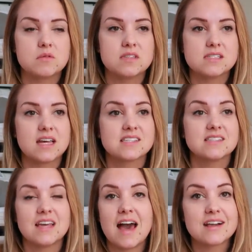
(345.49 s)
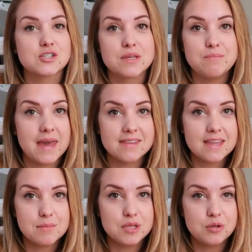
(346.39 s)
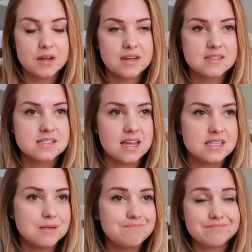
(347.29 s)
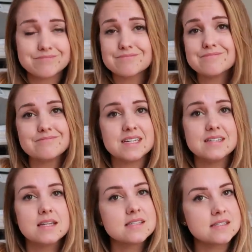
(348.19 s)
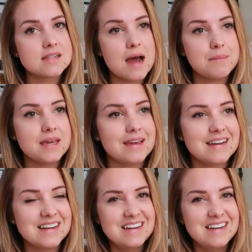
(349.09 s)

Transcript: with these tests and they actually banned them in the United States. Doesn't stop me.